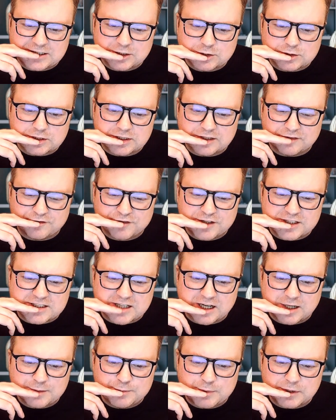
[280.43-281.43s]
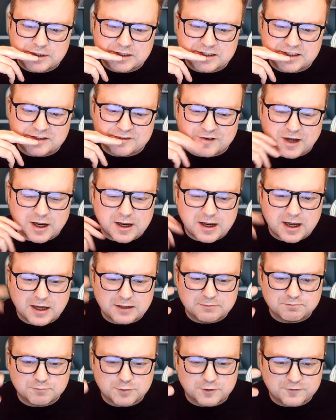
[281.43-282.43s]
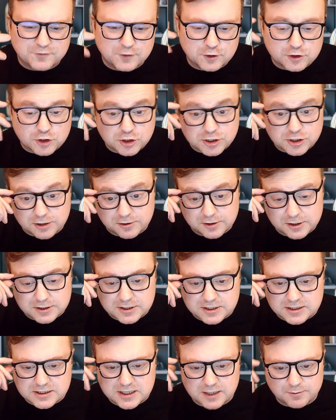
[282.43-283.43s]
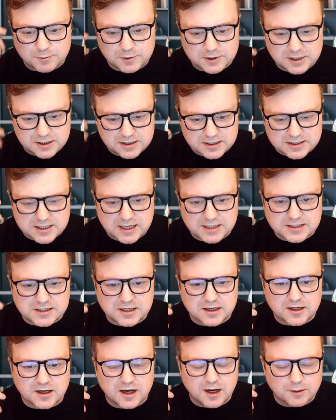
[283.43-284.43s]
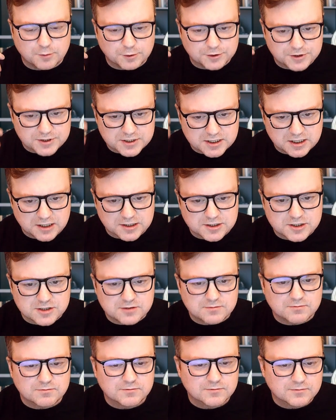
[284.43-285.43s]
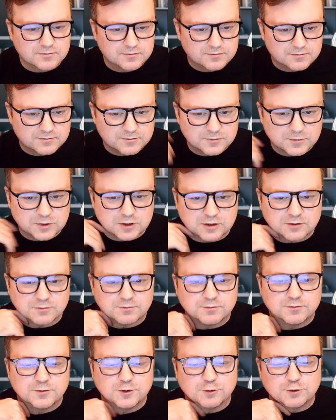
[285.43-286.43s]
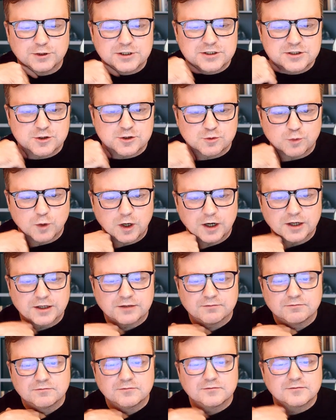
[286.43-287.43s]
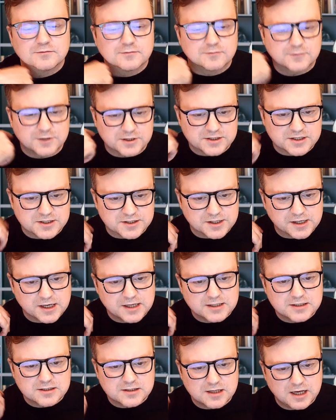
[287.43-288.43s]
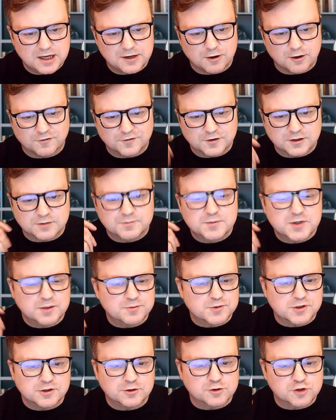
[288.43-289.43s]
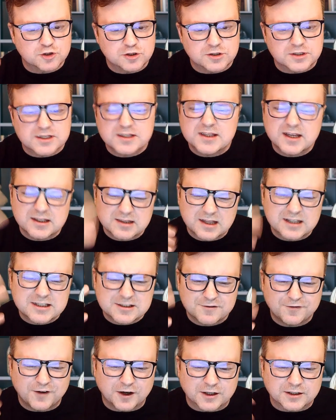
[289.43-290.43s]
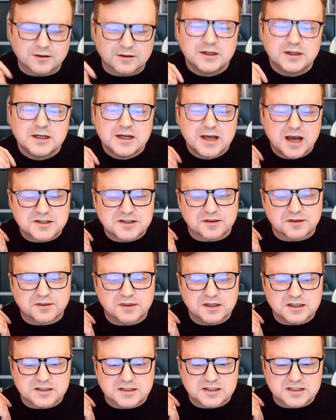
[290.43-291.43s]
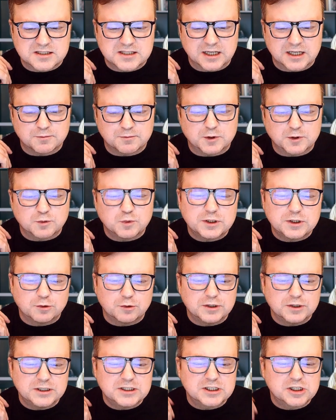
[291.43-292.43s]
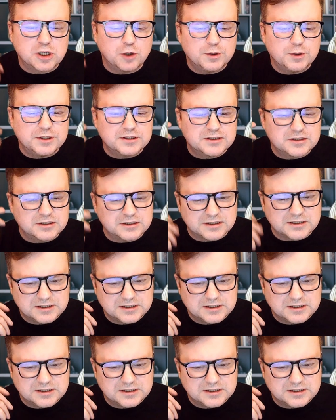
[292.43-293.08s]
love this I believe. I prefer just a thesis statement. In this essay, I will discuss, the reasons why this is the case and offer some solutions. And that's fine as a thesis statement. We don't need to go into